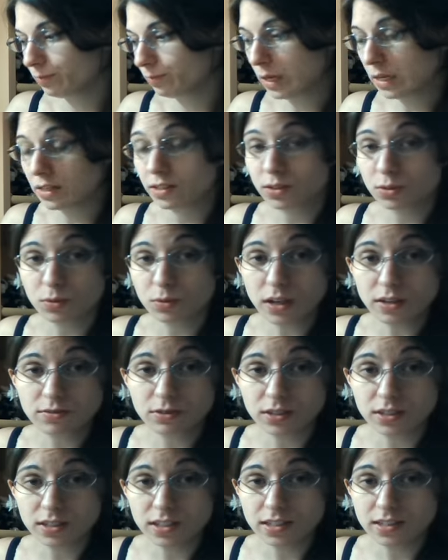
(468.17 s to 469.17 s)
Painting's
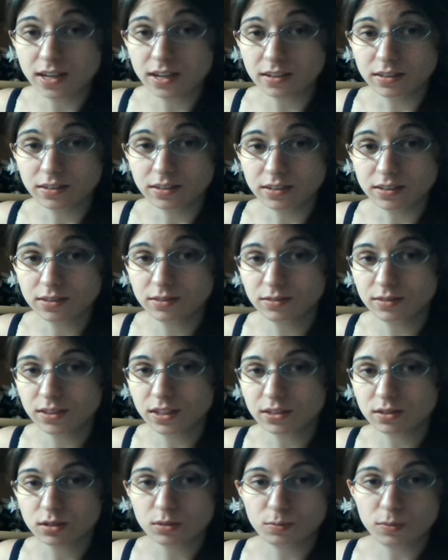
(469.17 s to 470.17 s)
great for details.
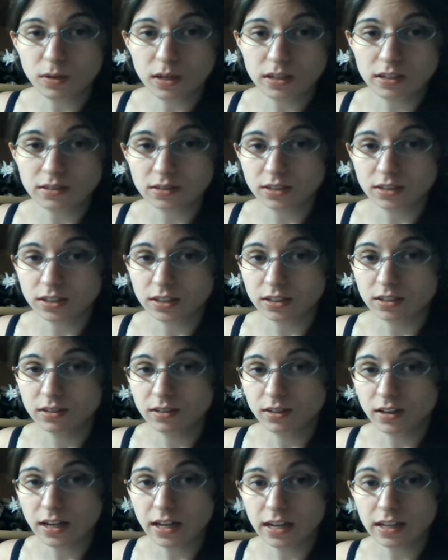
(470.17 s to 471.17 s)
Testors paint is good.
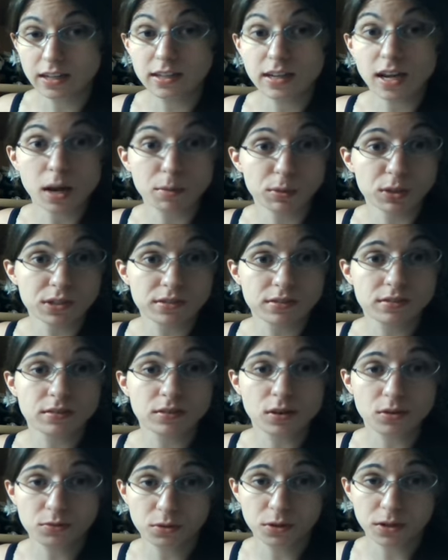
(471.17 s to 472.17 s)
Enamels.
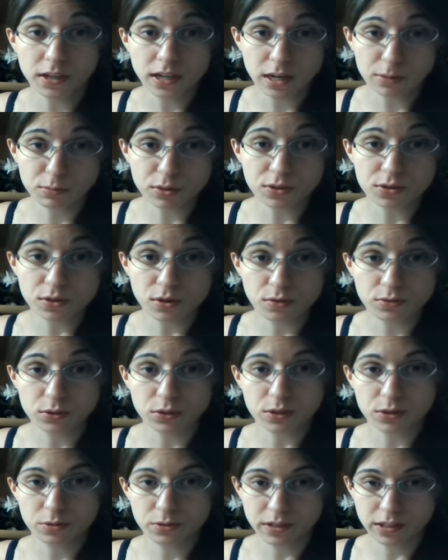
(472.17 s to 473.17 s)
Go for enamels
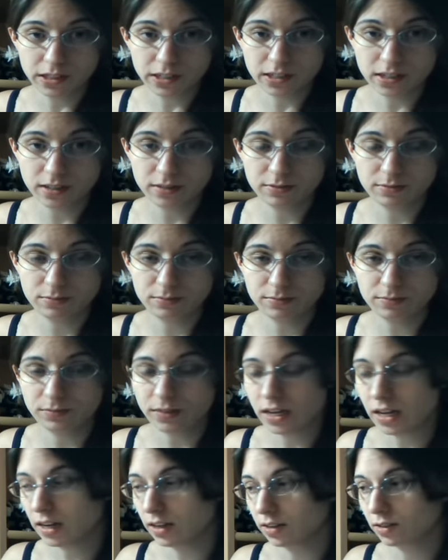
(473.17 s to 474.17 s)
over acrylic.
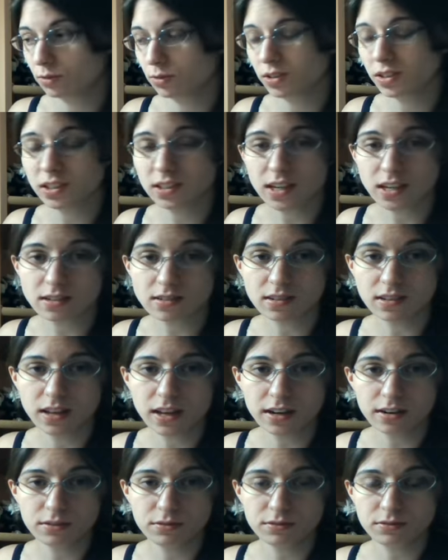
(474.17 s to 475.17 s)
Acrylic takes a
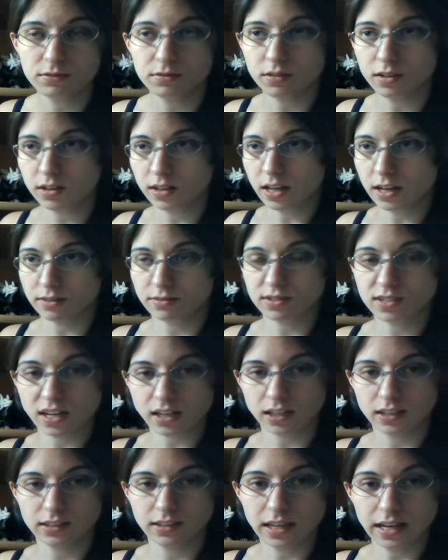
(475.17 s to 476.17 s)
lot of
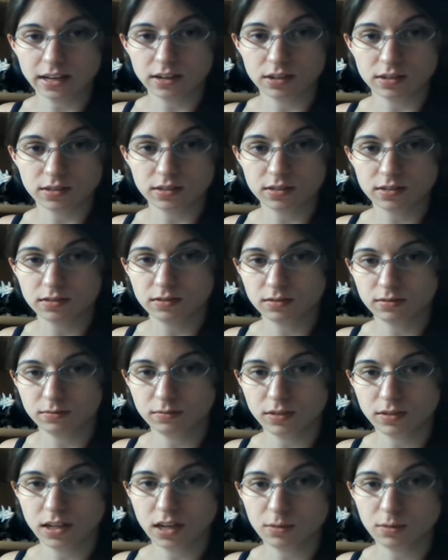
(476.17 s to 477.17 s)
second layers.
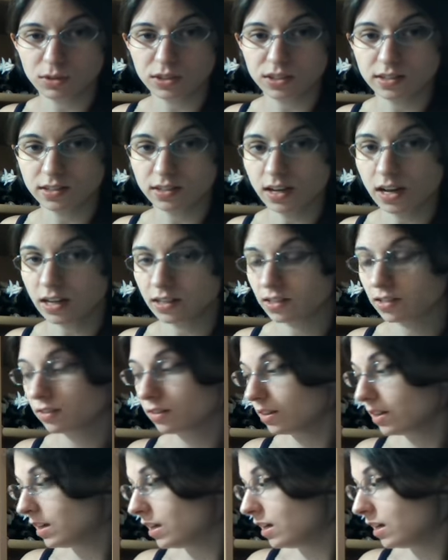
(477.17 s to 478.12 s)
Enamel does not.